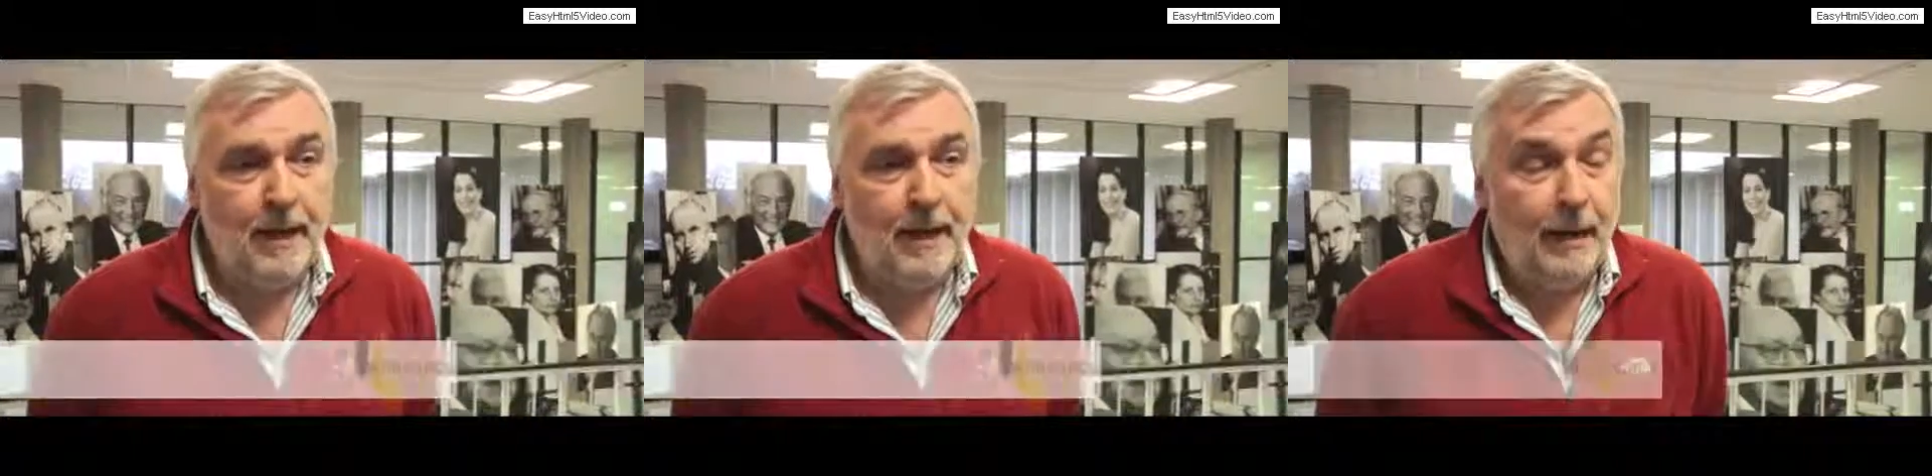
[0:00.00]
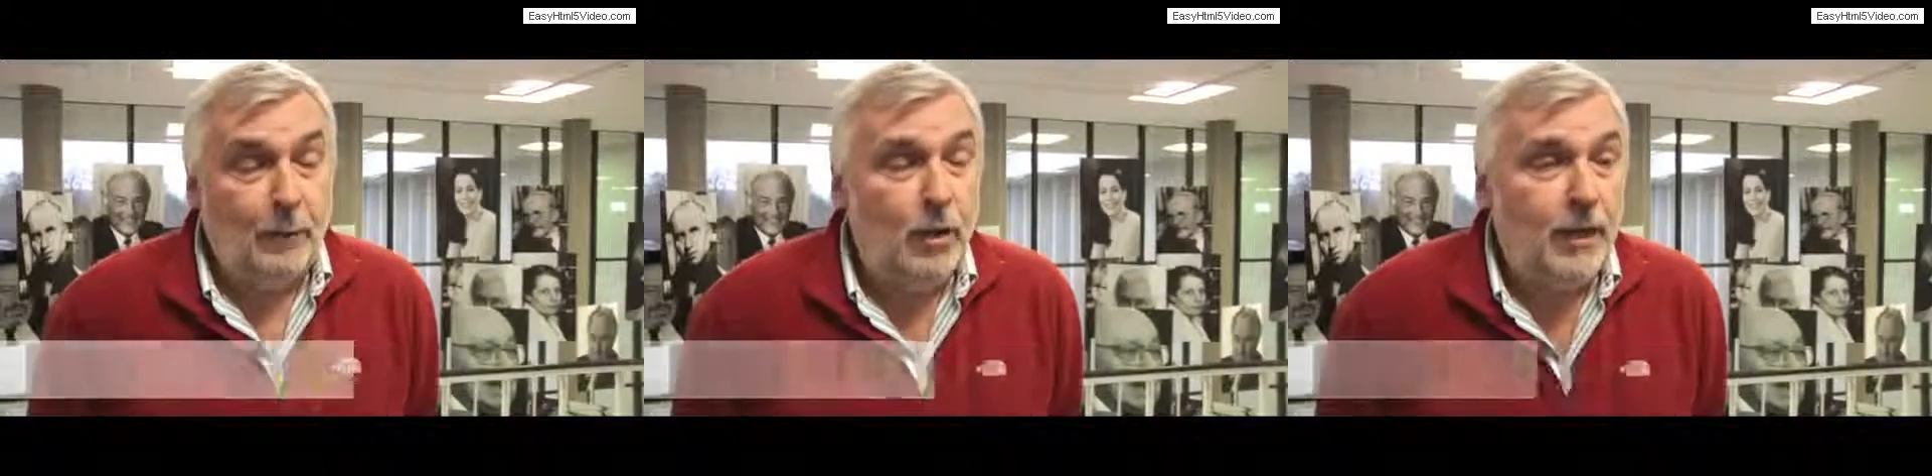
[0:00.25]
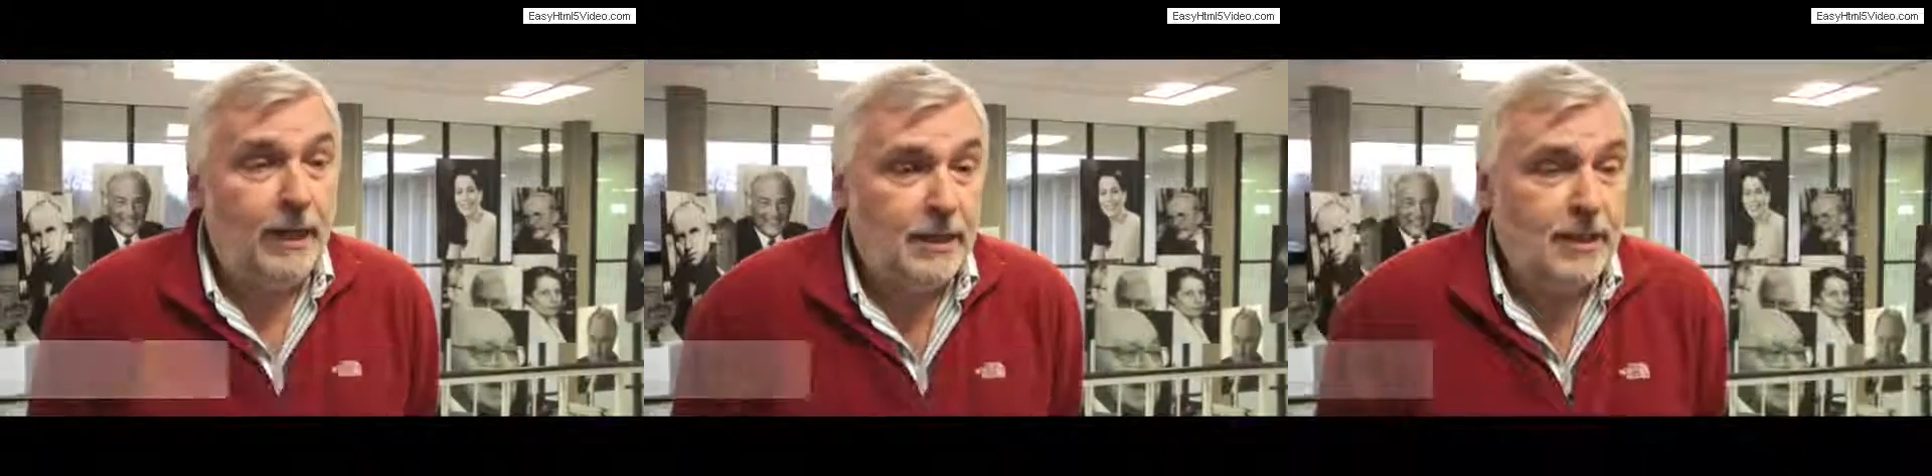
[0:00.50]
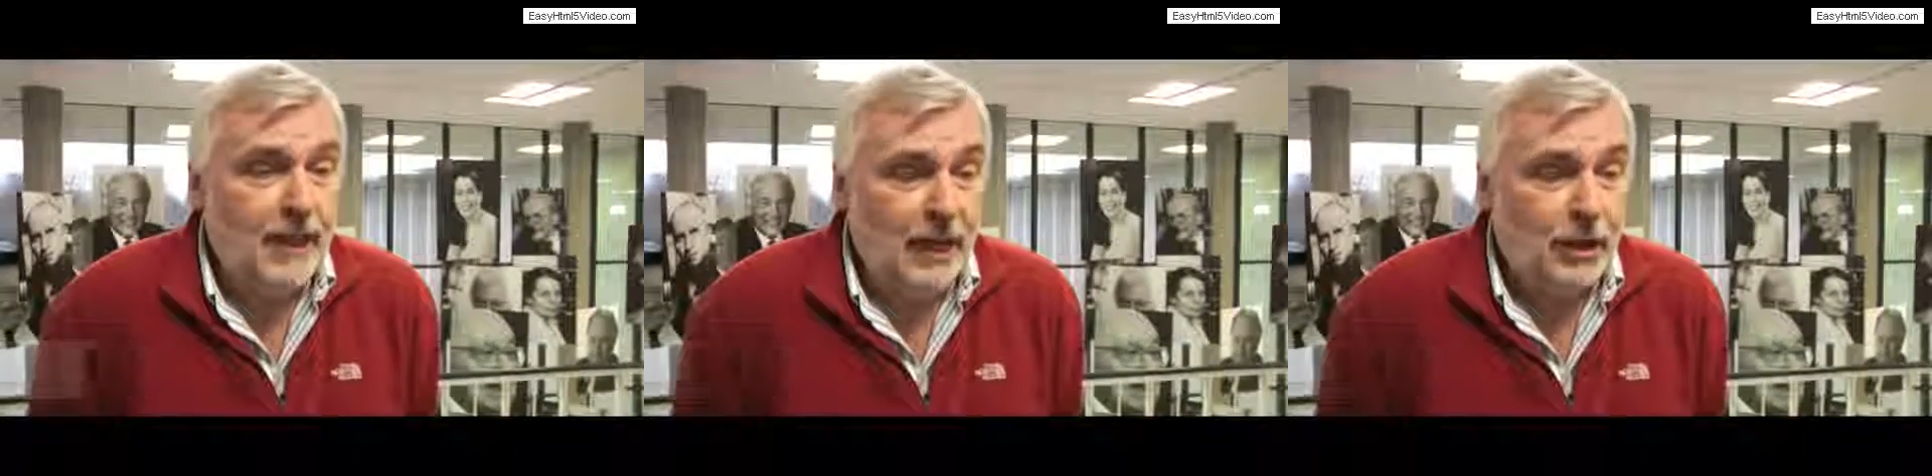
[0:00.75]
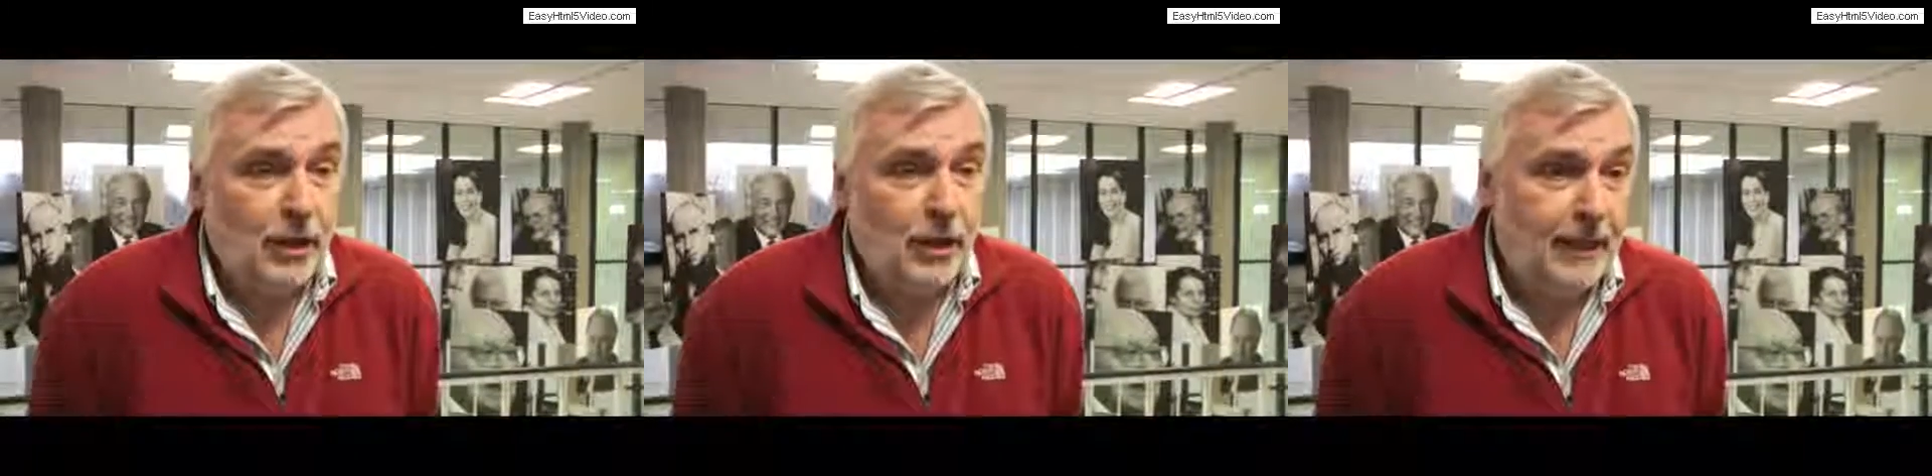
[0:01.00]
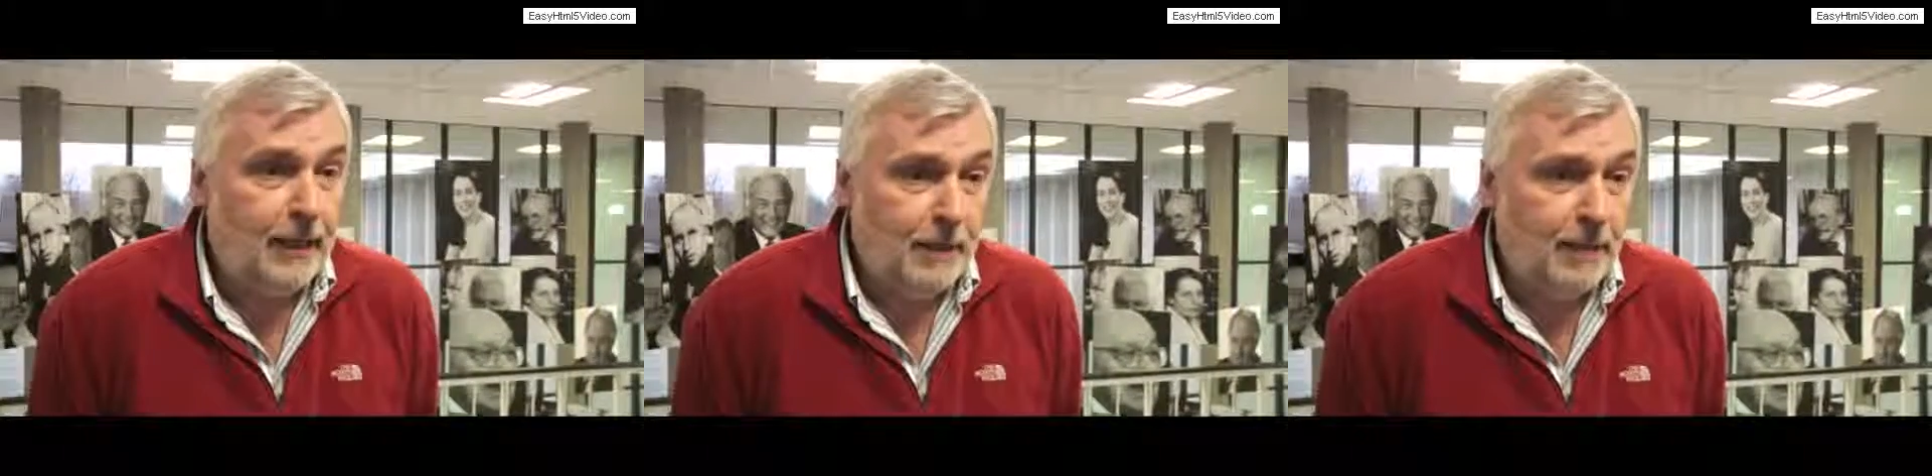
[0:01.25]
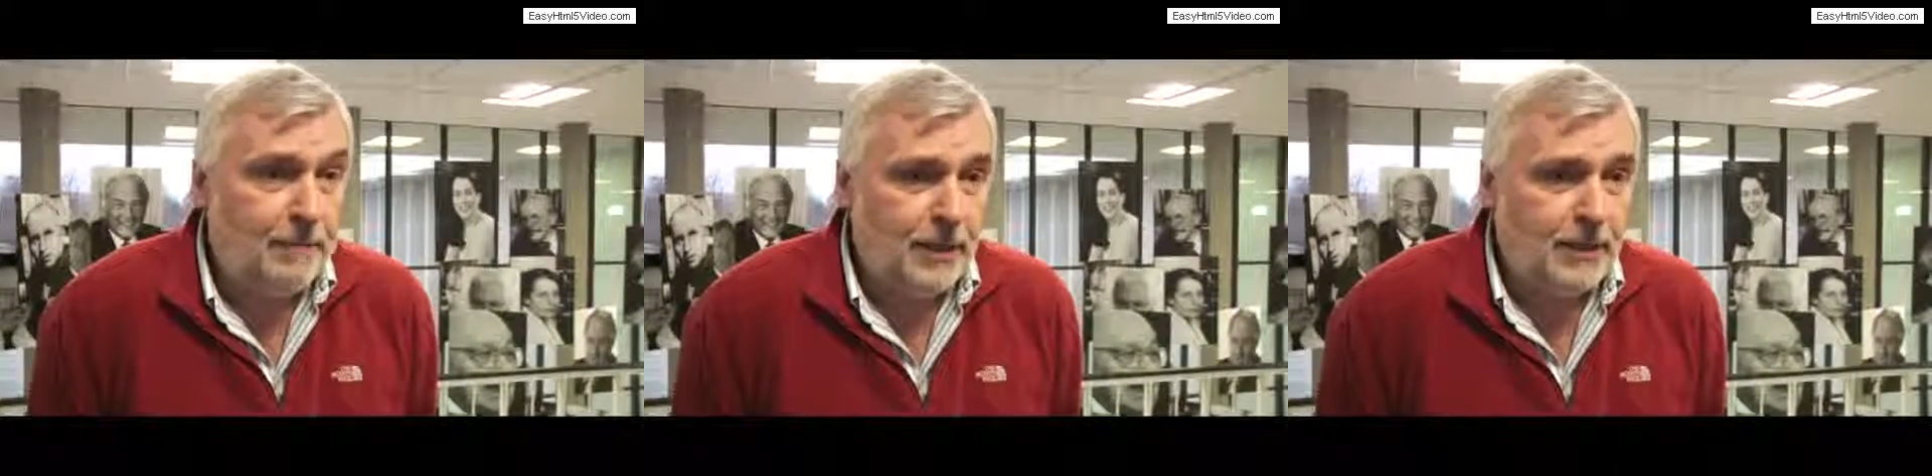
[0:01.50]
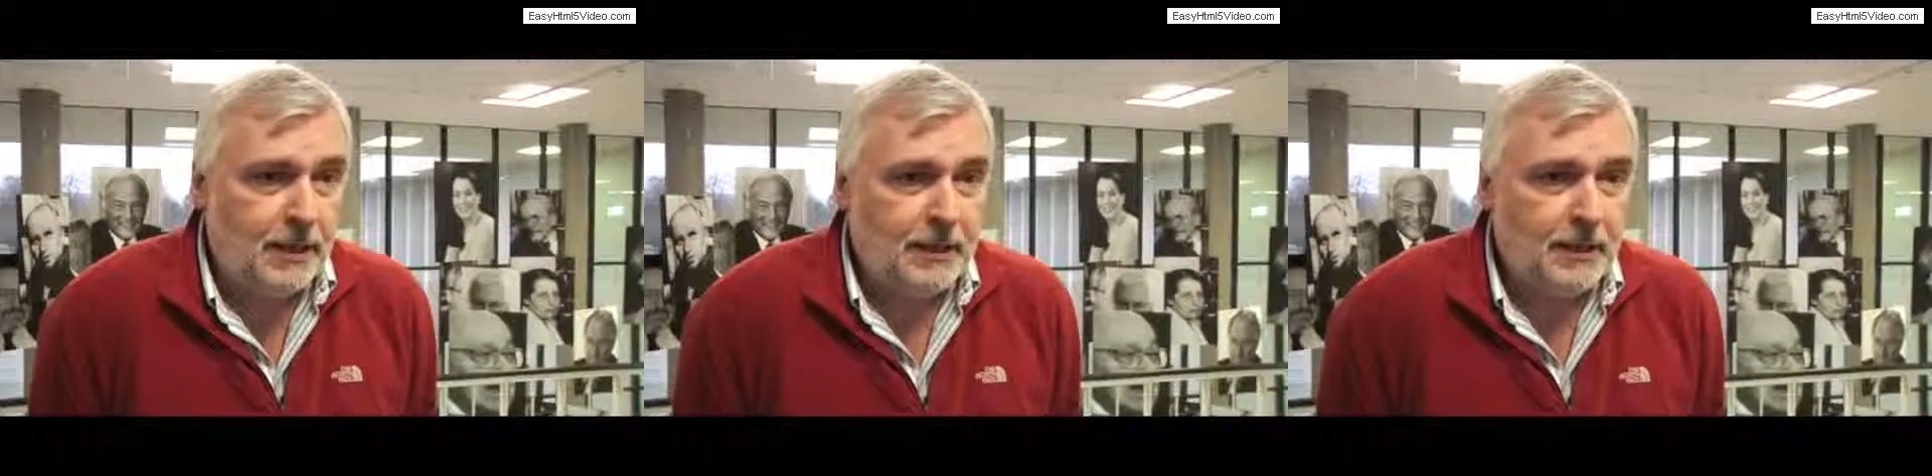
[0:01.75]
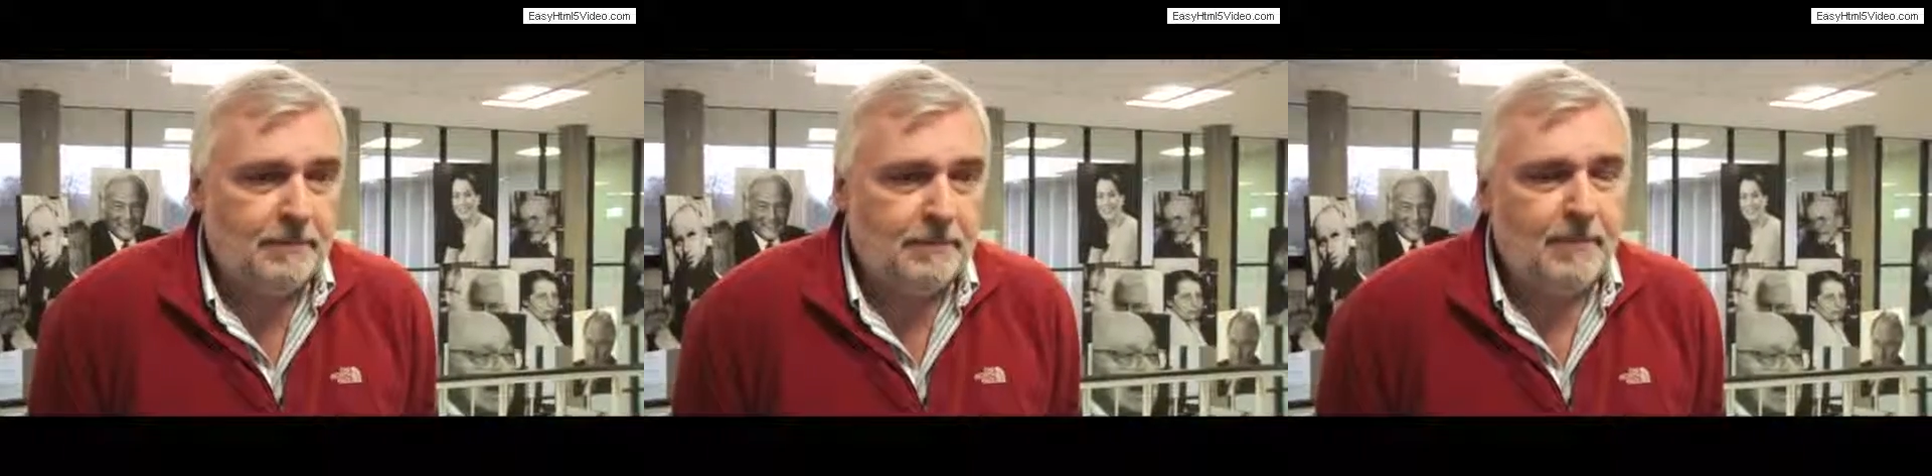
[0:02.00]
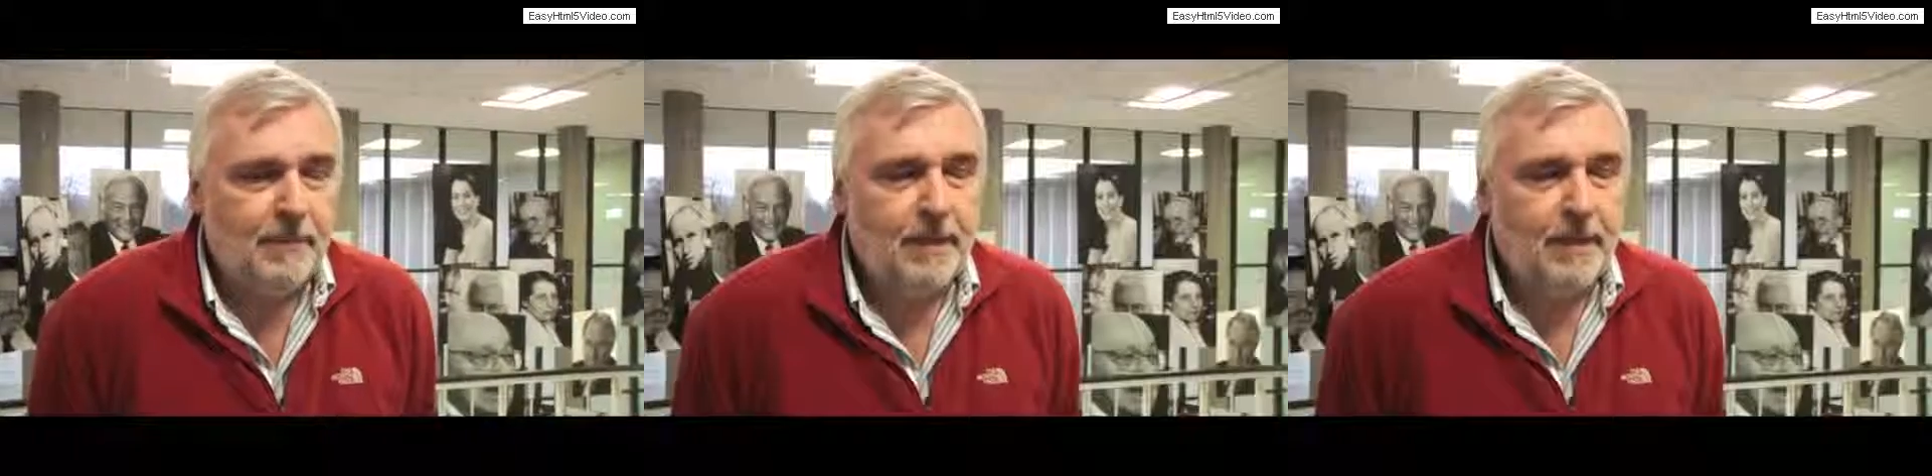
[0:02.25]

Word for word: and I work internationally in my business.